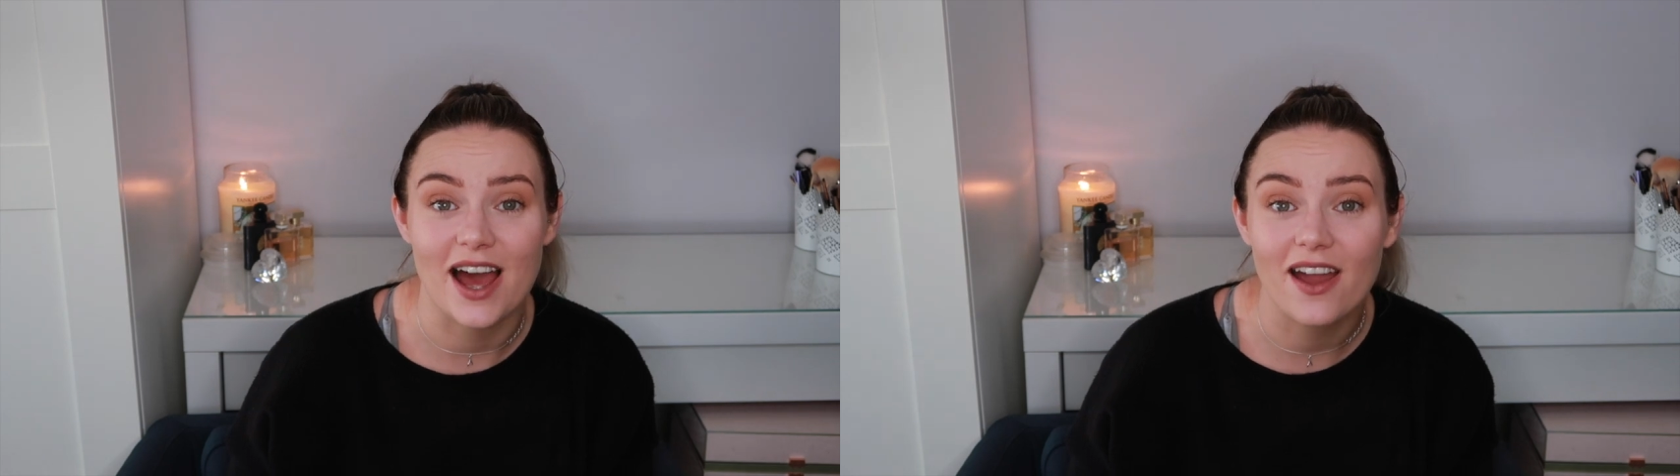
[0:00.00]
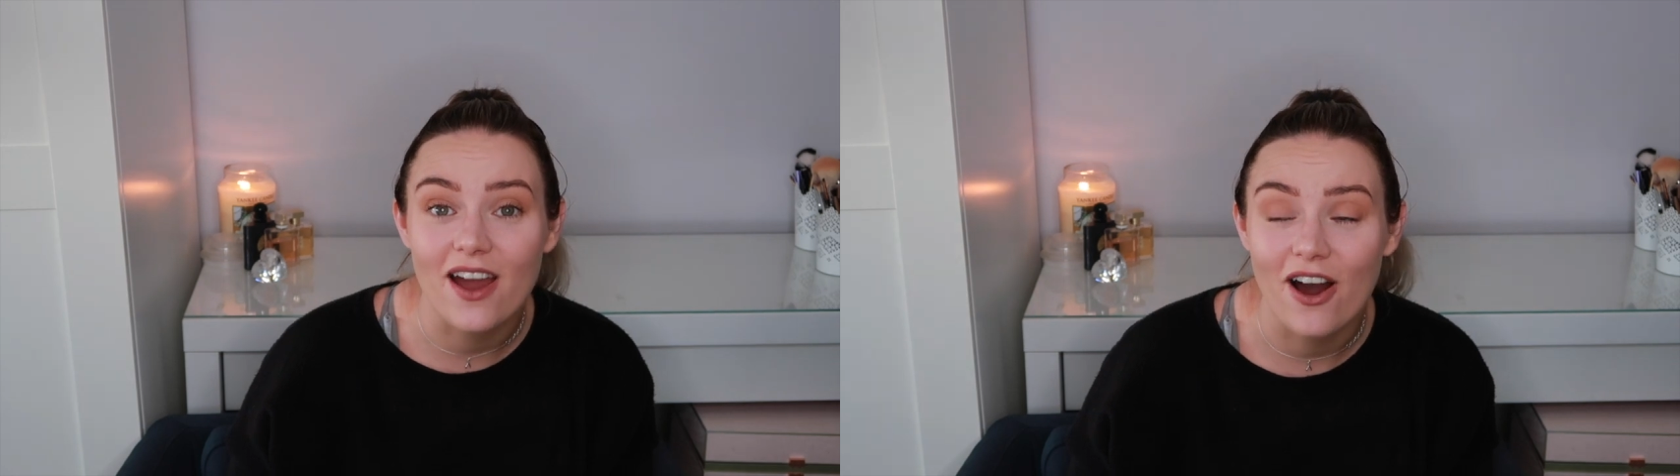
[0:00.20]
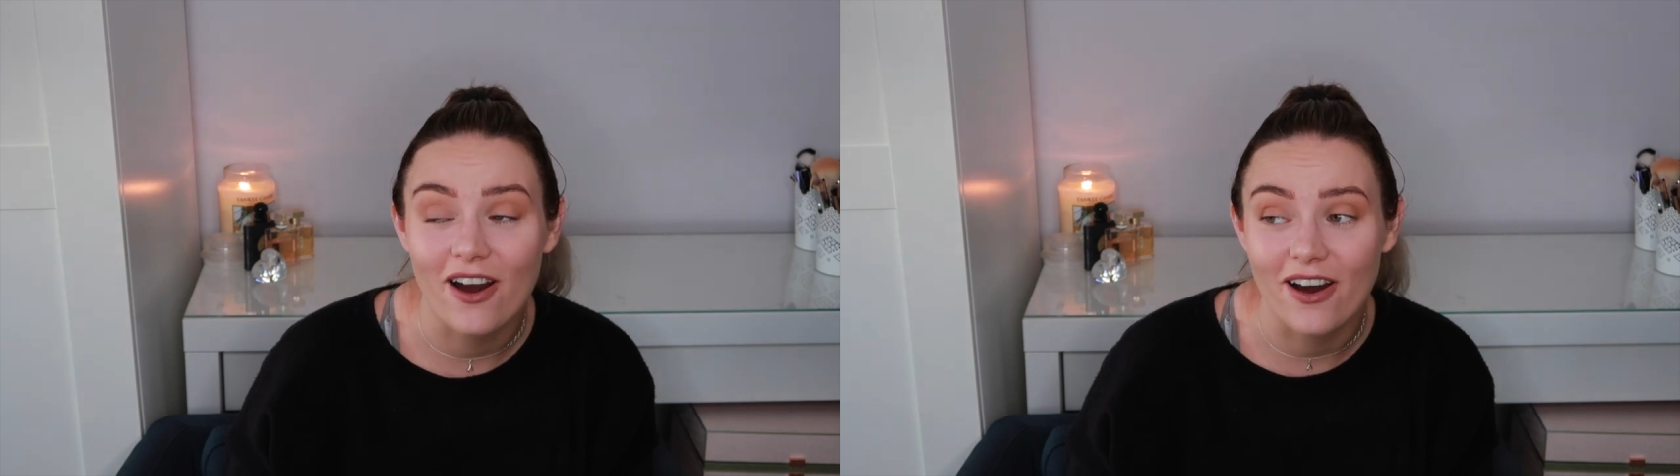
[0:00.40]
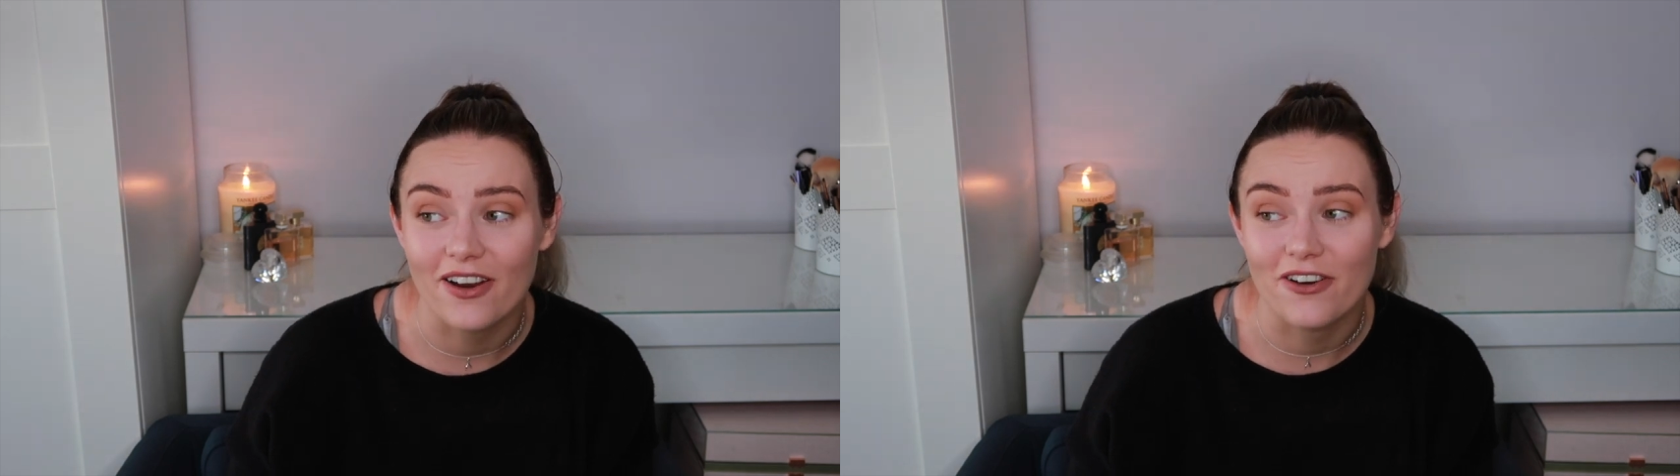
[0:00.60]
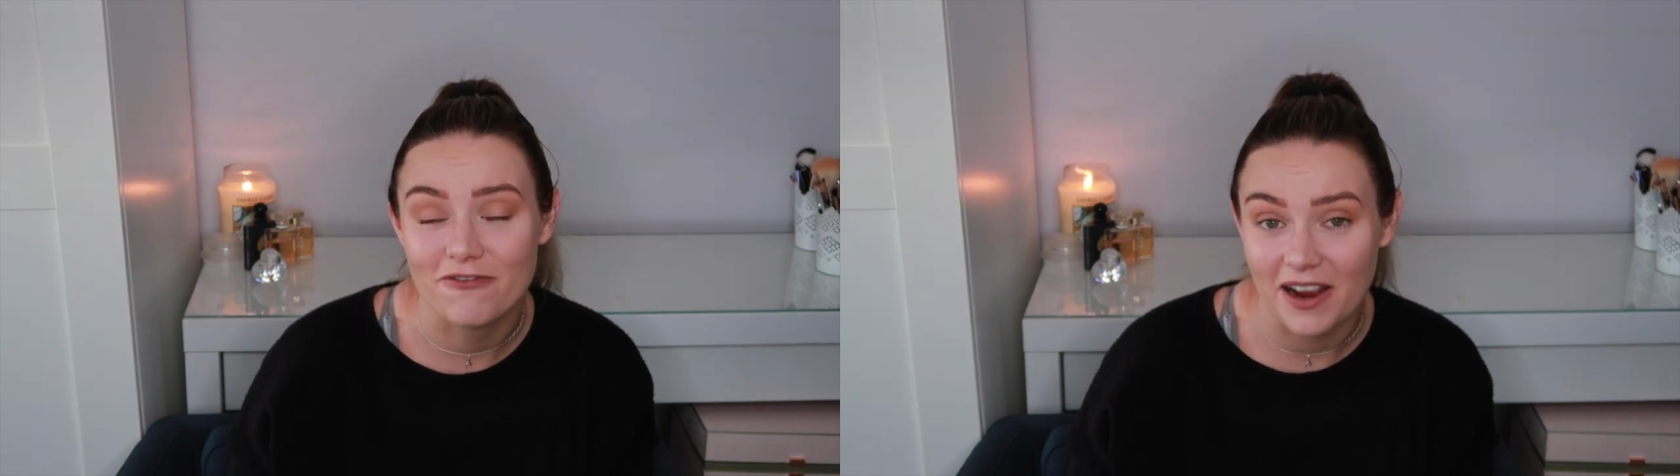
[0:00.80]
I
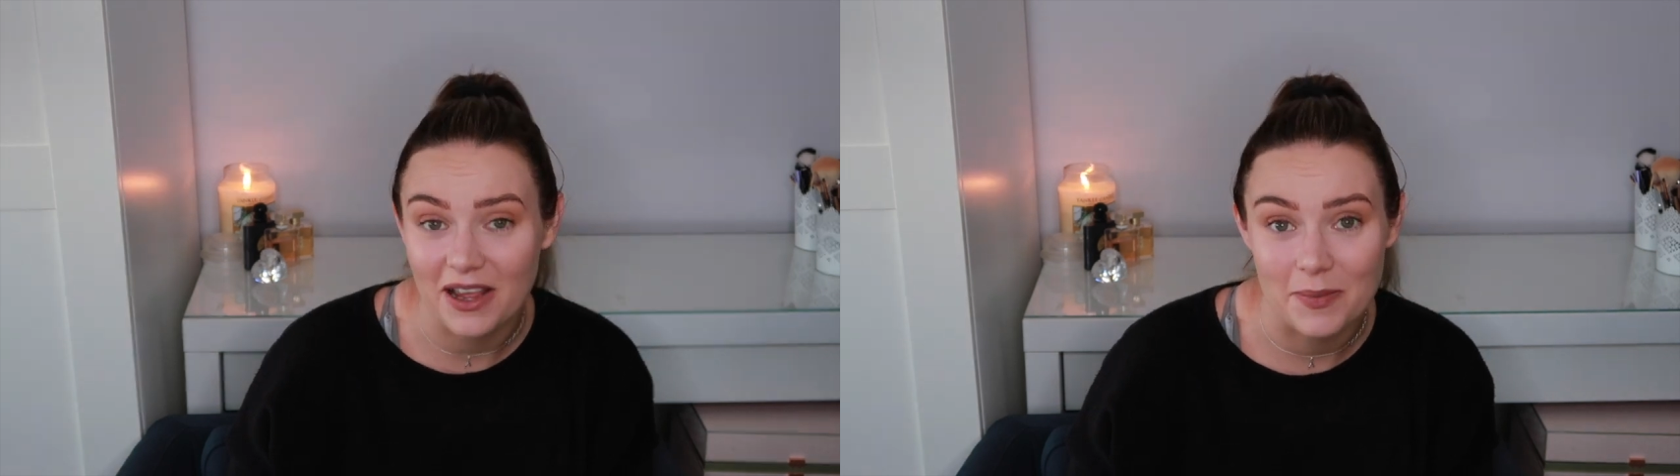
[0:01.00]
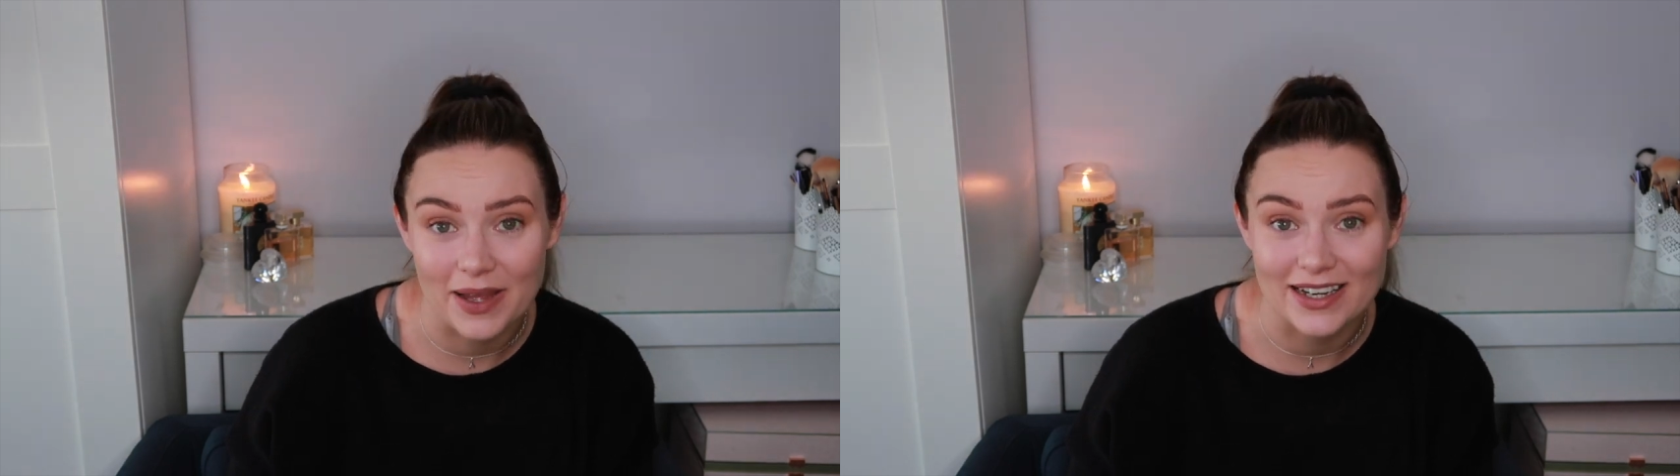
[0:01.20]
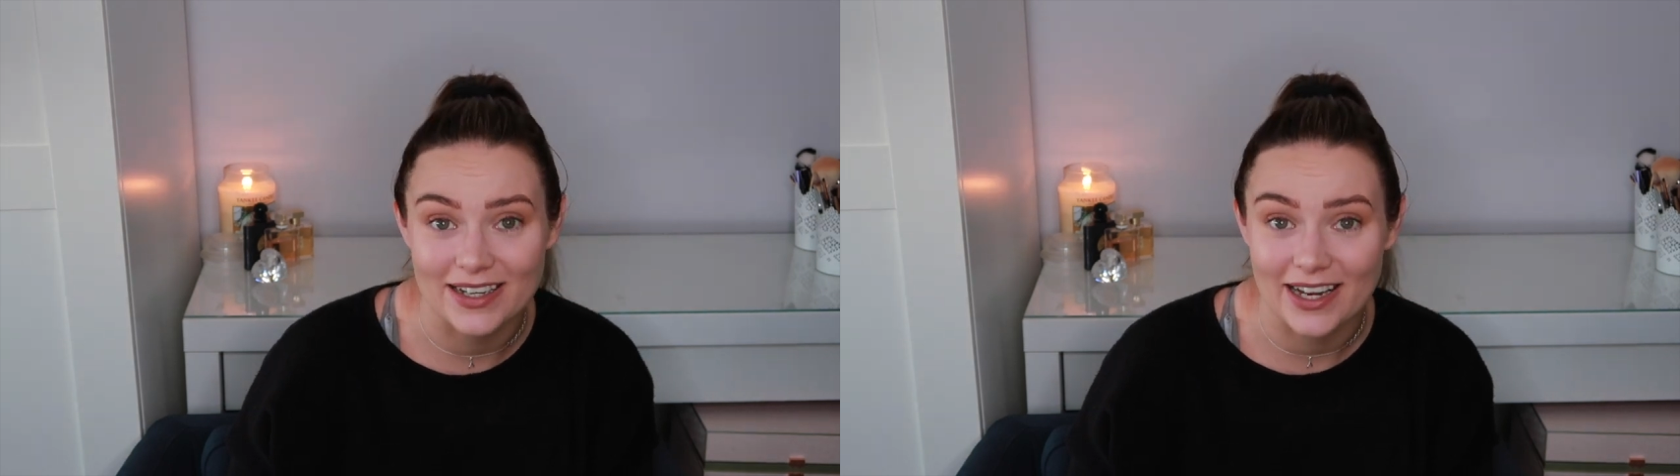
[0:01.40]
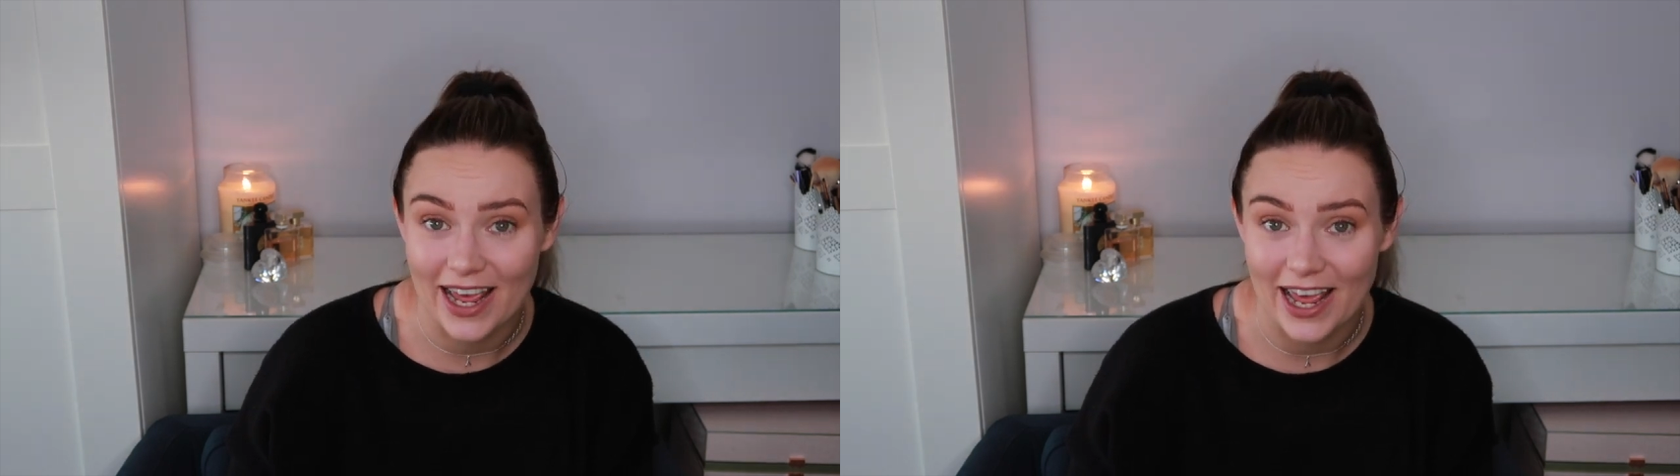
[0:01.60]
can't recommend